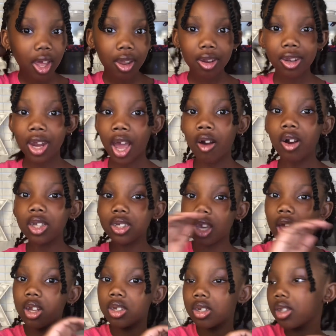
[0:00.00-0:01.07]
Now let's
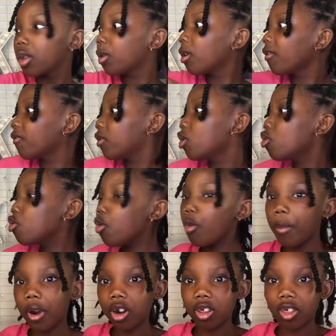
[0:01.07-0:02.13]
get into the review
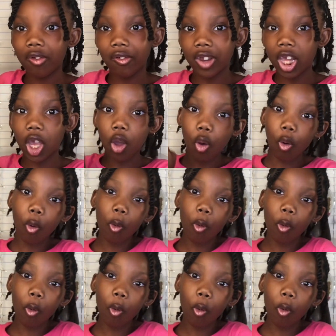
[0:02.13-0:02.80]
part of the video.